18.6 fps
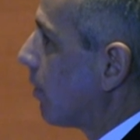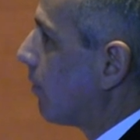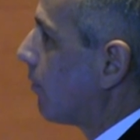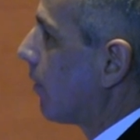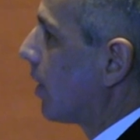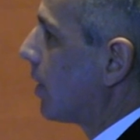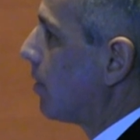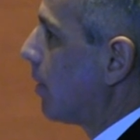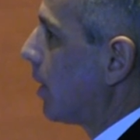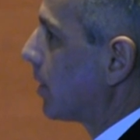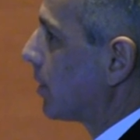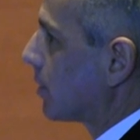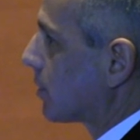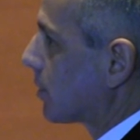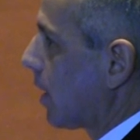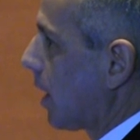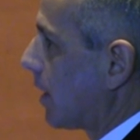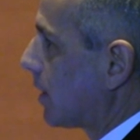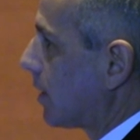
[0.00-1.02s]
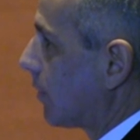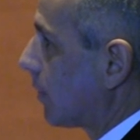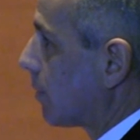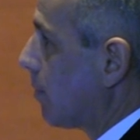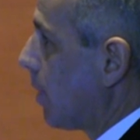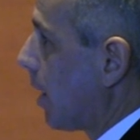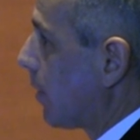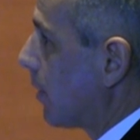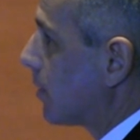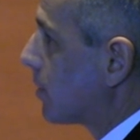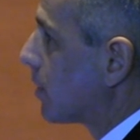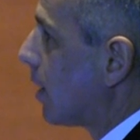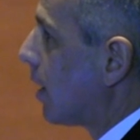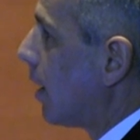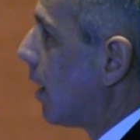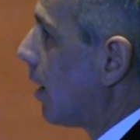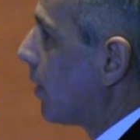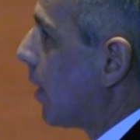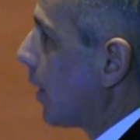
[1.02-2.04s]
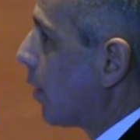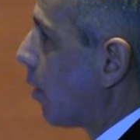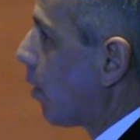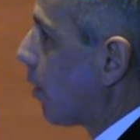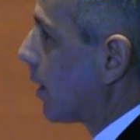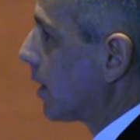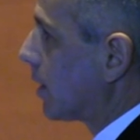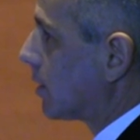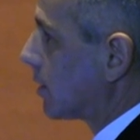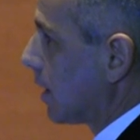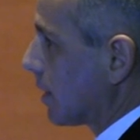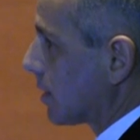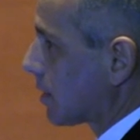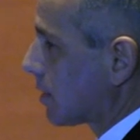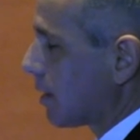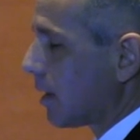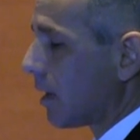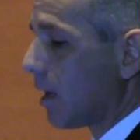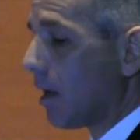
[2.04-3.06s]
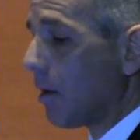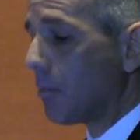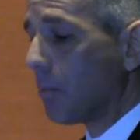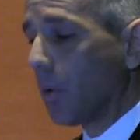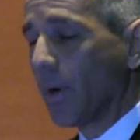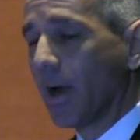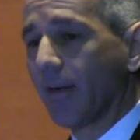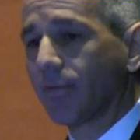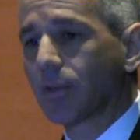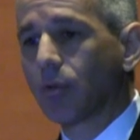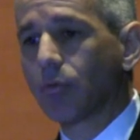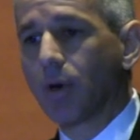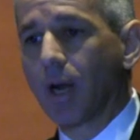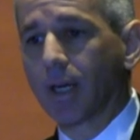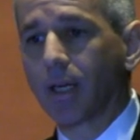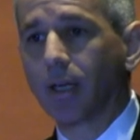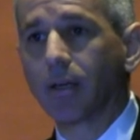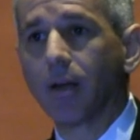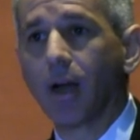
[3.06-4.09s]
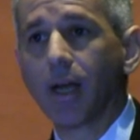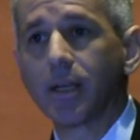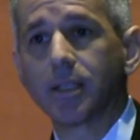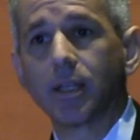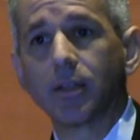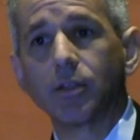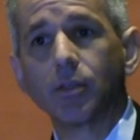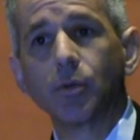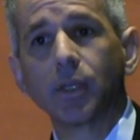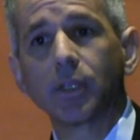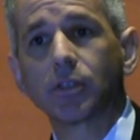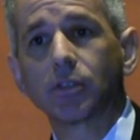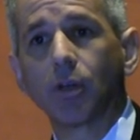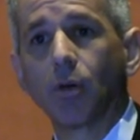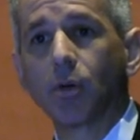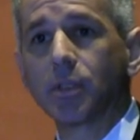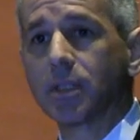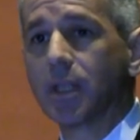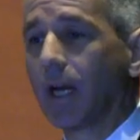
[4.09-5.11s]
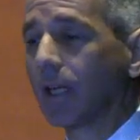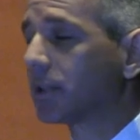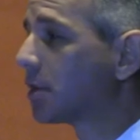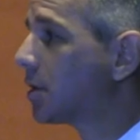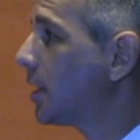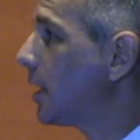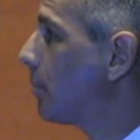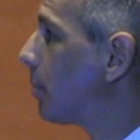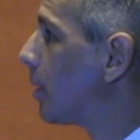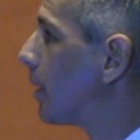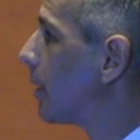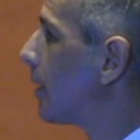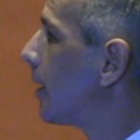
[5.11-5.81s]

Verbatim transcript: of the fundamental scientific methods that already exist. But we have to recognize that doing so is not cheap